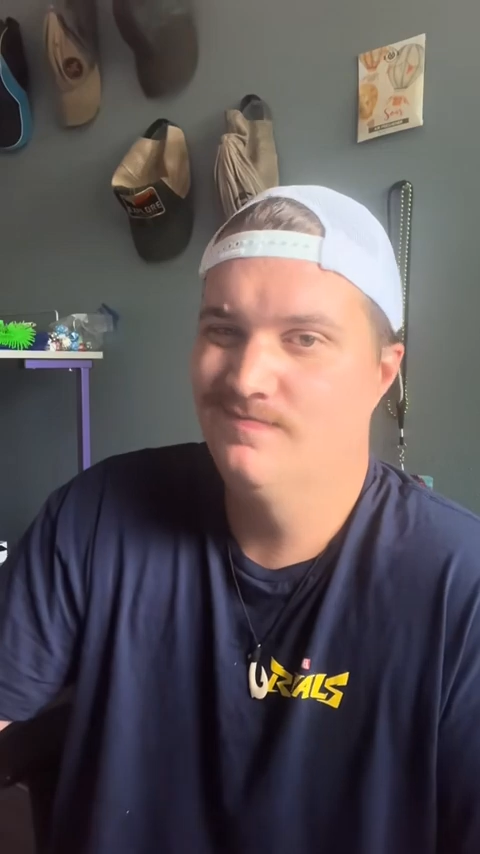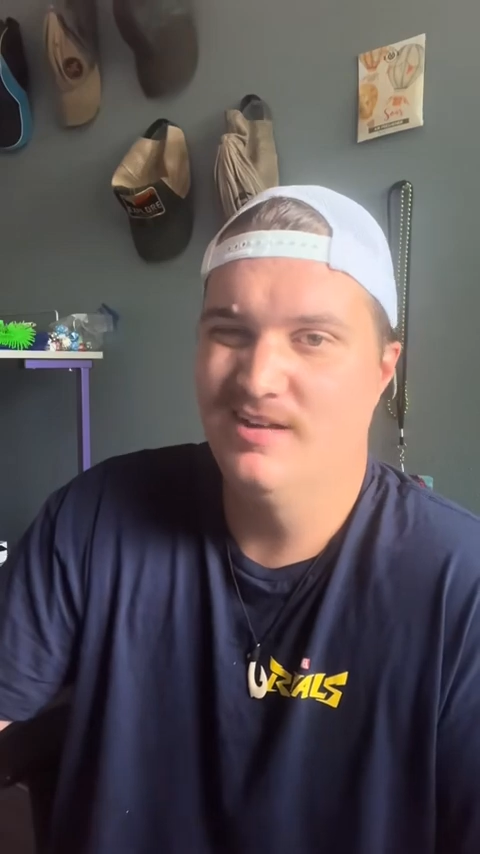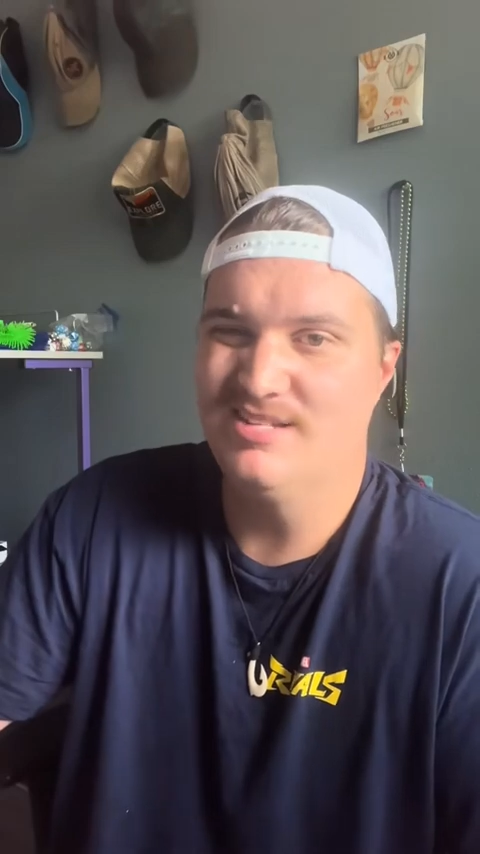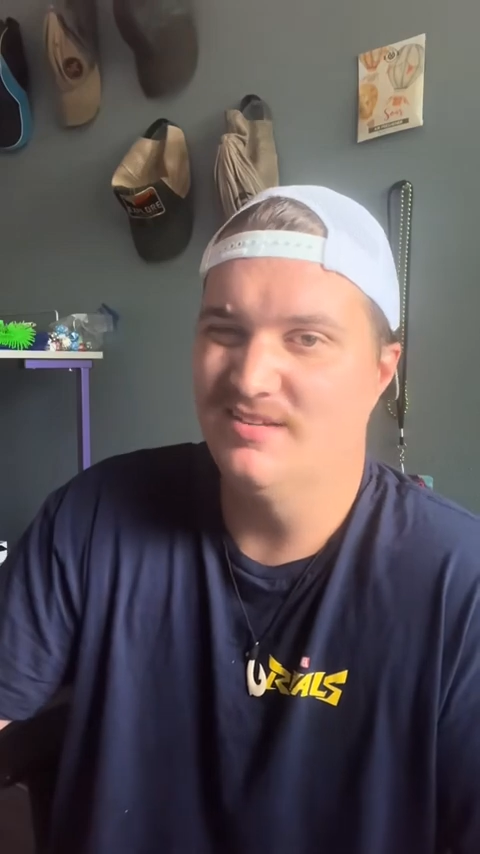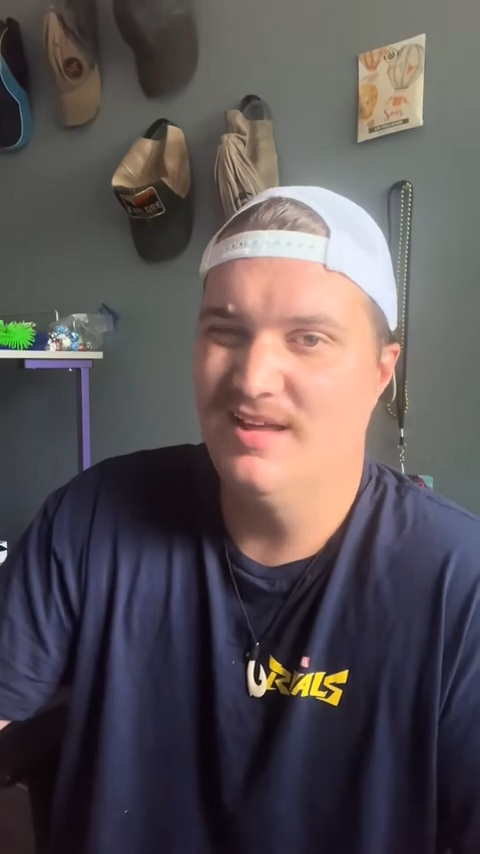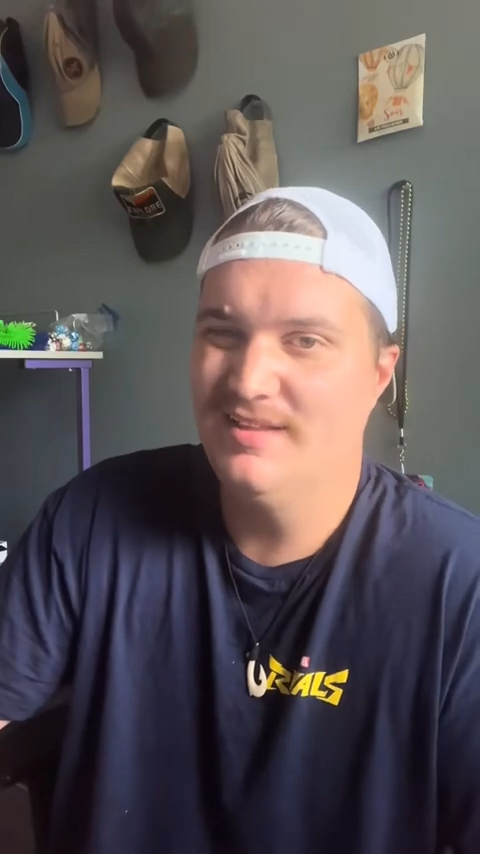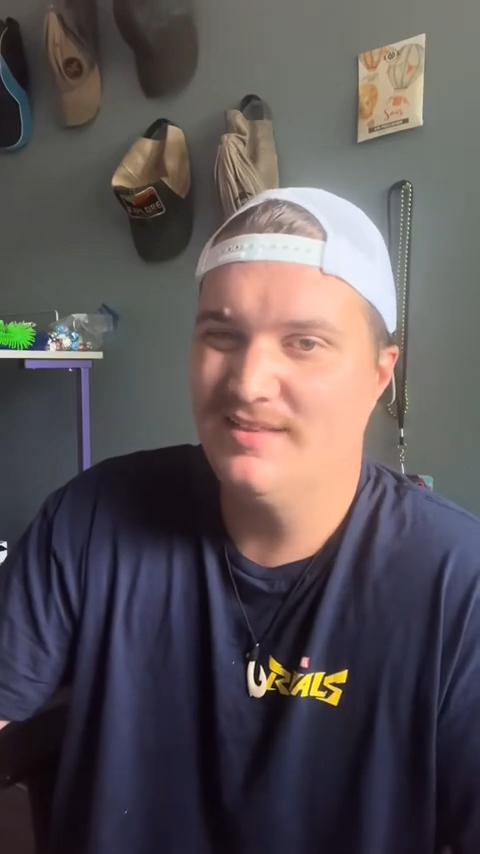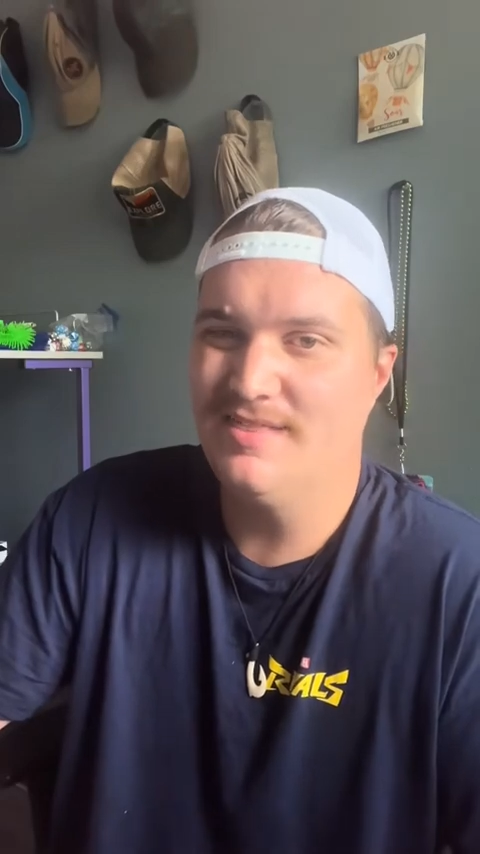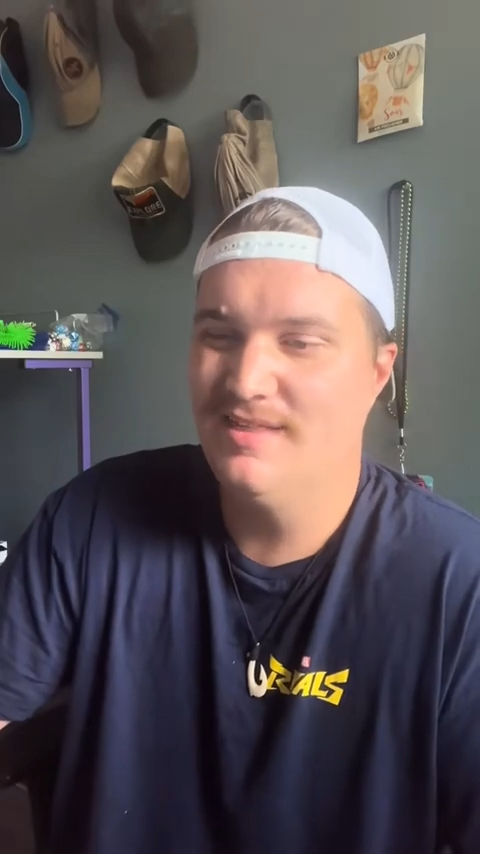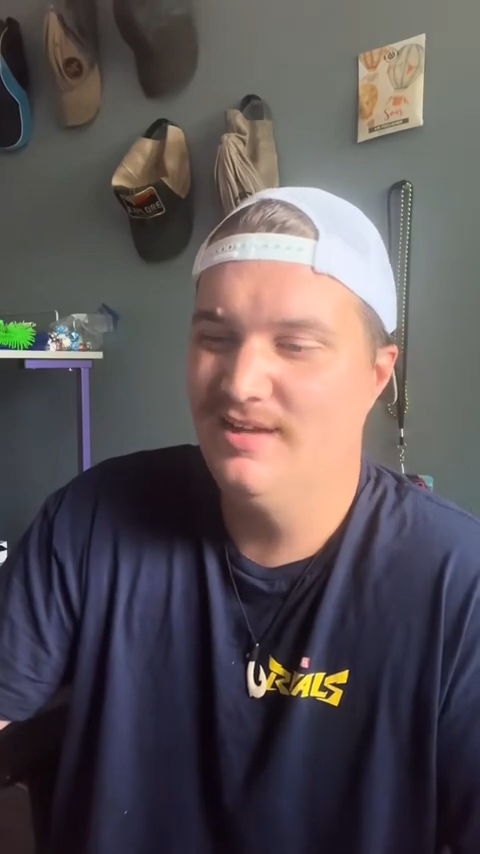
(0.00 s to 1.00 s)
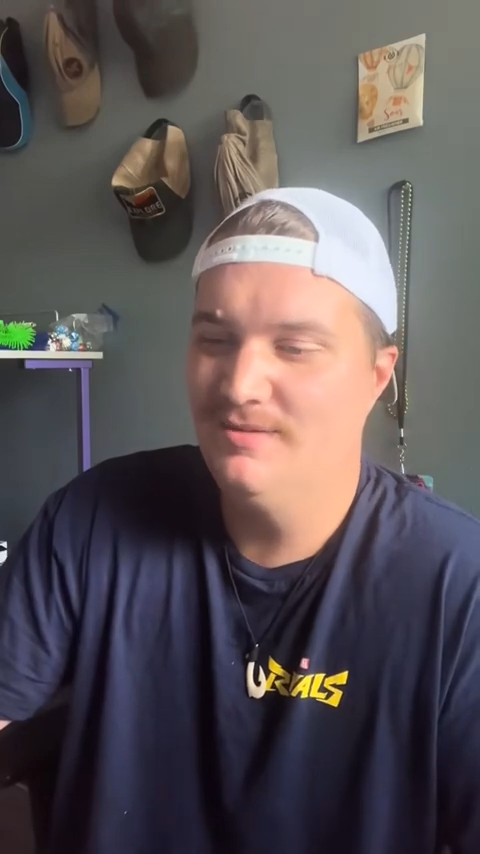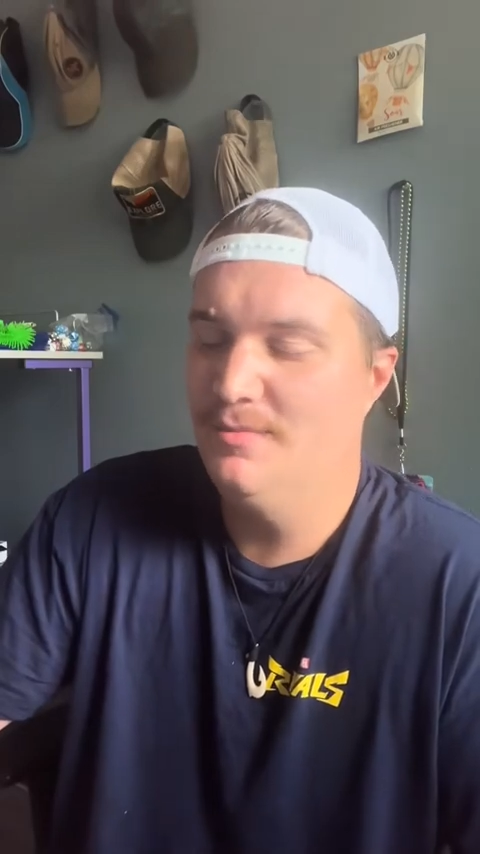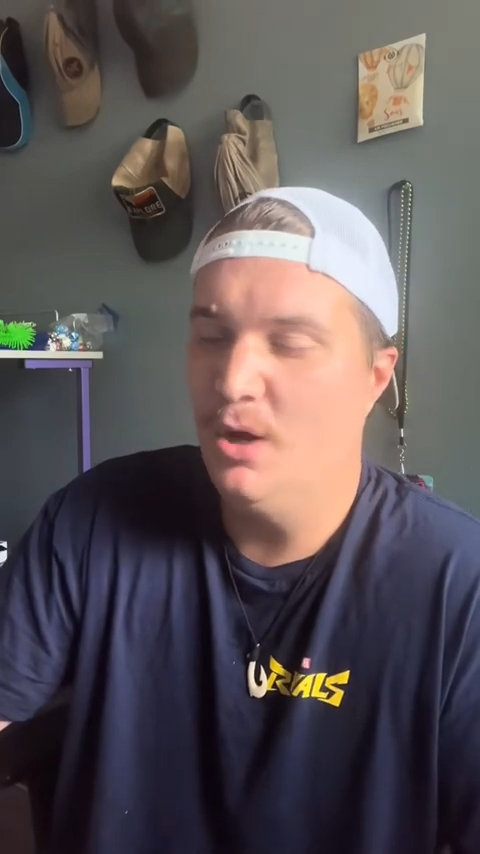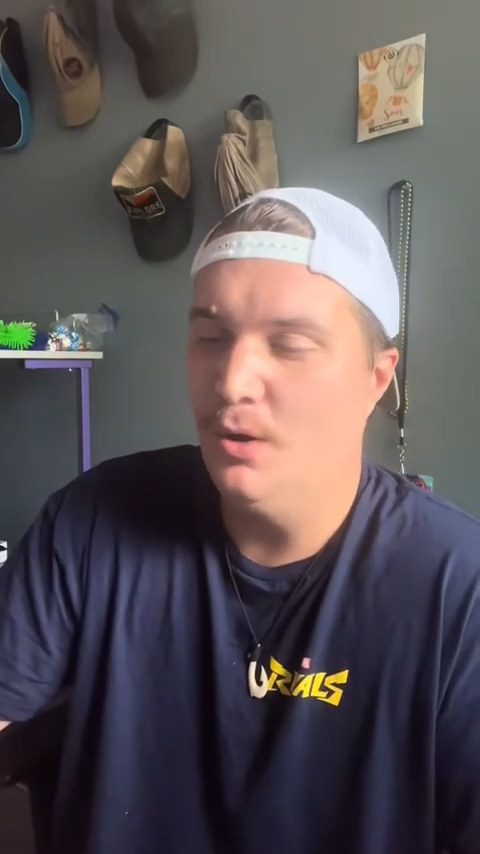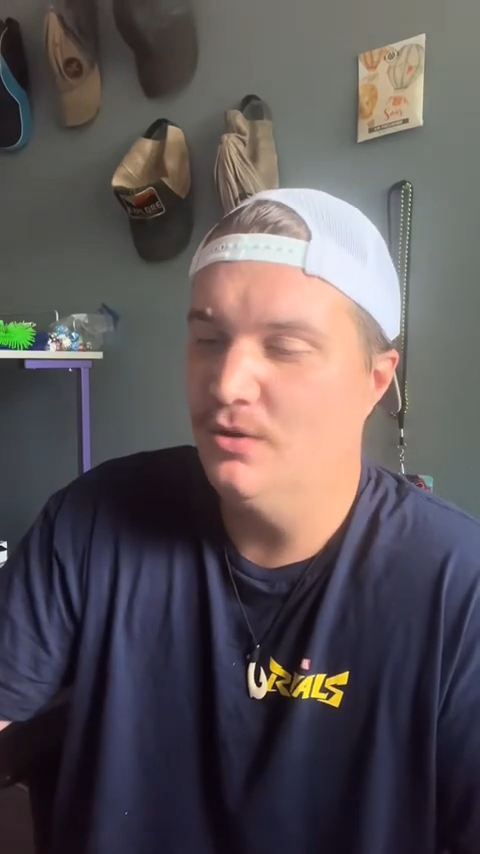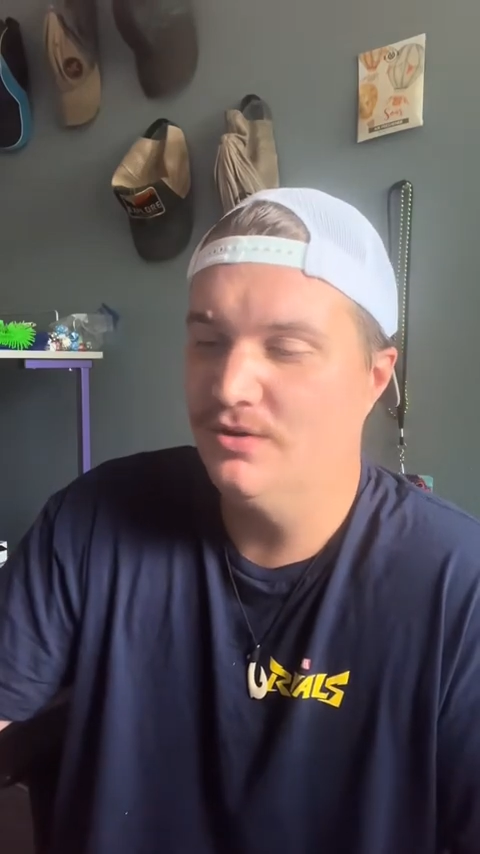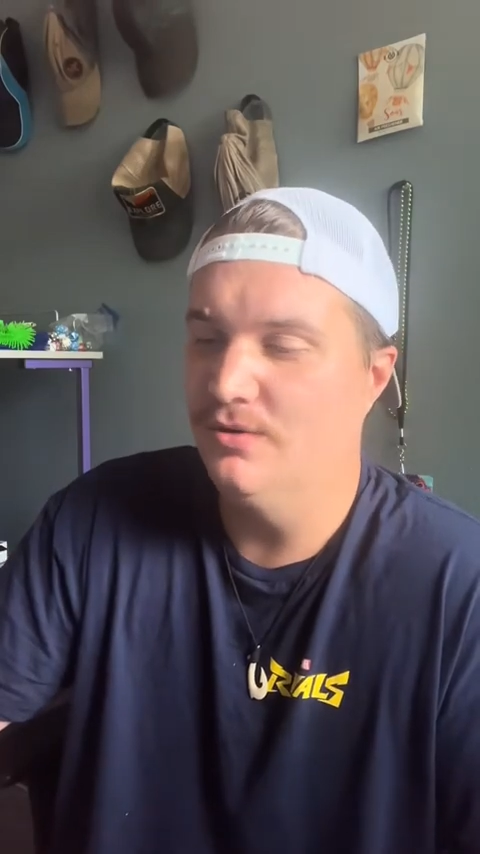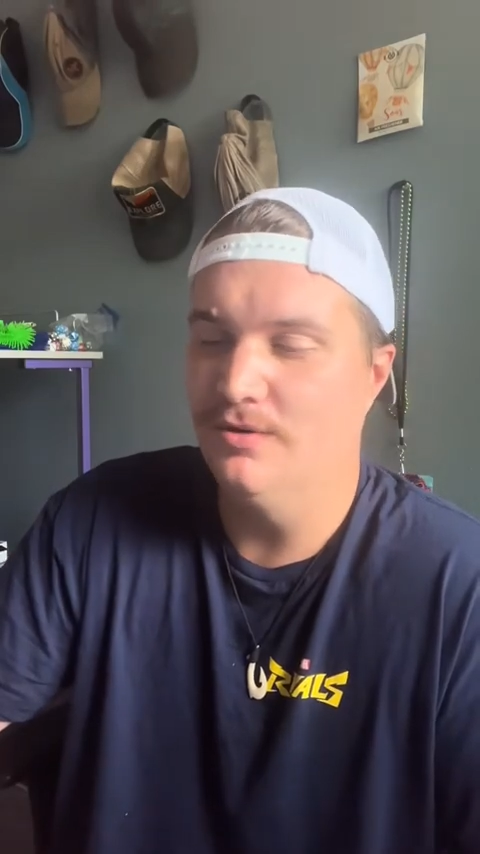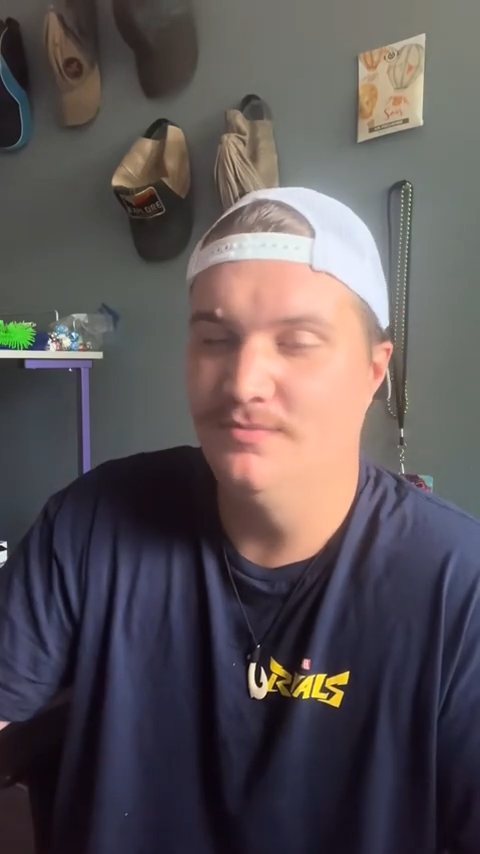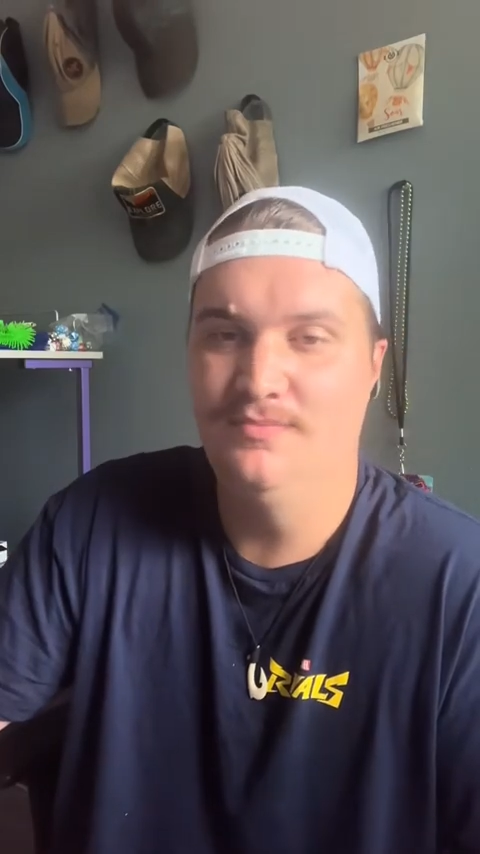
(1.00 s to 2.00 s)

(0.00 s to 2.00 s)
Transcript: It's a lot like the Thing, Hulk, or